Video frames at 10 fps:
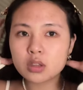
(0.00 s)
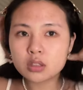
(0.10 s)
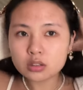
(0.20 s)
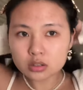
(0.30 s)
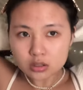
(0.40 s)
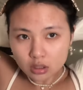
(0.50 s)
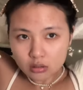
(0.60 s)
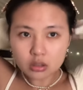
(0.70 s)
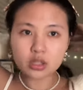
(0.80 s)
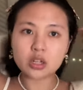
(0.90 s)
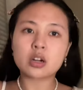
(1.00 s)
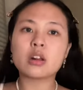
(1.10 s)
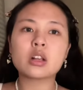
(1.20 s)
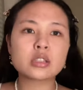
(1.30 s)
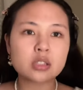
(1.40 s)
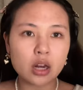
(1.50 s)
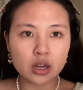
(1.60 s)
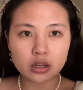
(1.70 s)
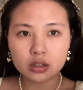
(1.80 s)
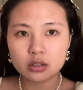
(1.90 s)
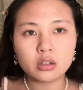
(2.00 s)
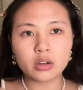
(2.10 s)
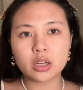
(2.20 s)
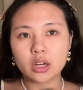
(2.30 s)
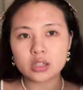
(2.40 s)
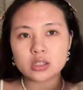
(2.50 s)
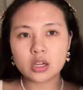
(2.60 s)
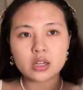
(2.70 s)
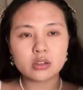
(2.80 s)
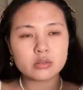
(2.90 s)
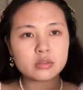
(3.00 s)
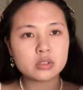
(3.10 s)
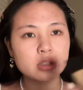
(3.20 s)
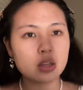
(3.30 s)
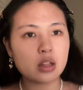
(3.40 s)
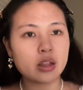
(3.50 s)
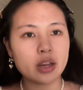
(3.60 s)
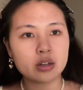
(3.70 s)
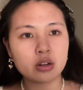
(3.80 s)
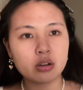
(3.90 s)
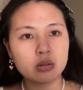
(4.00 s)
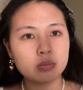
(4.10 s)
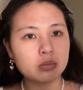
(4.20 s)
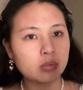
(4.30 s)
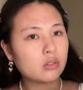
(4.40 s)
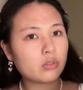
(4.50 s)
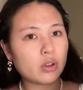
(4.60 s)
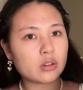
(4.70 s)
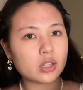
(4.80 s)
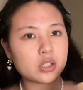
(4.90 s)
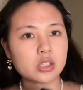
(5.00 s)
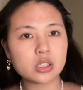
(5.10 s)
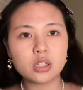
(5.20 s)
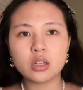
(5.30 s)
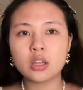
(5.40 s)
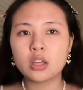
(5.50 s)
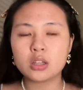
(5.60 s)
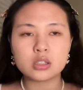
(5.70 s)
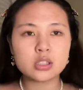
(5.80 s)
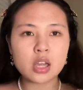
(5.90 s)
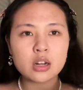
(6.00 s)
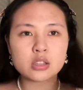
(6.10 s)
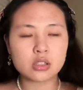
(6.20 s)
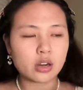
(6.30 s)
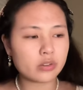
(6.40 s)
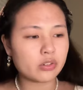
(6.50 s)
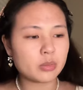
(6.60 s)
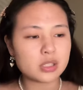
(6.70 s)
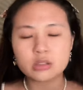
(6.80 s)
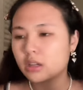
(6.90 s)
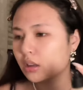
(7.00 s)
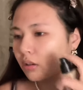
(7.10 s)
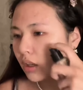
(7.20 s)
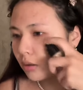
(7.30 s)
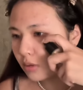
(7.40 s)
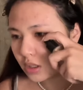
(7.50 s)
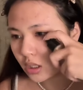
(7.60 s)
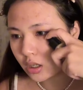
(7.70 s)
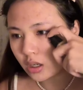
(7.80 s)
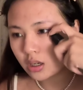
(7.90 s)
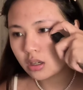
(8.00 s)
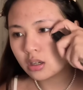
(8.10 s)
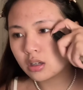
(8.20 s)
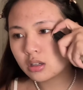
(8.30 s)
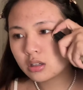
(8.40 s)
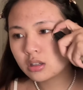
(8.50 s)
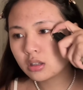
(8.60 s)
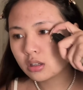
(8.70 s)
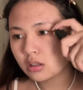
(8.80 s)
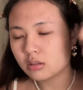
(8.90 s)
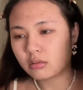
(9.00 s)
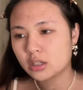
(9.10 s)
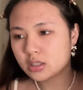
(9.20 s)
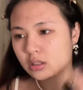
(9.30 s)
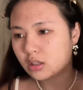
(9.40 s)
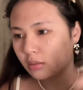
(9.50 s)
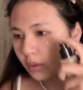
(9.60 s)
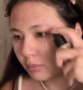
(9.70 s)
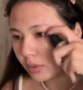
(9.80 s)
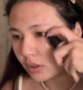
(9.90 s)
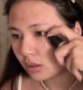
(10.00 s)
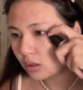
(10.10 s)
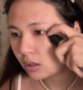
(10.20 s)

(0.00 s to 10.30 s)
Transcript: So clean girl aesthetic. Okay, next I use the Lancome foundation. This is kind of dark for me, so I low-key wish I got a, why is it not pumping?